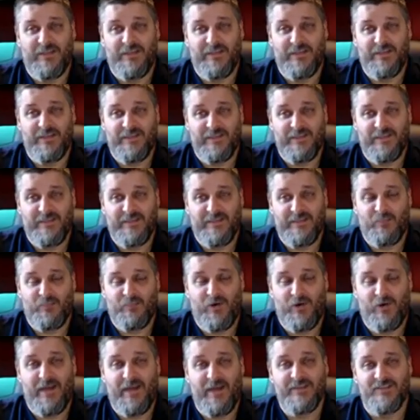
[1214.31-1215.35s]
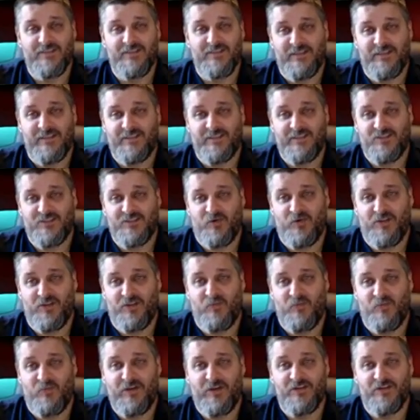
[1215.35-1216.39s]
in the prize list, or
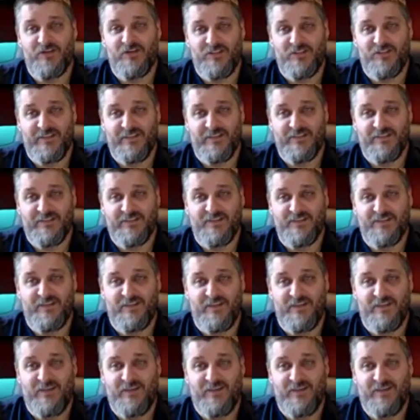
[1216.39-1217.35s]
the winners list,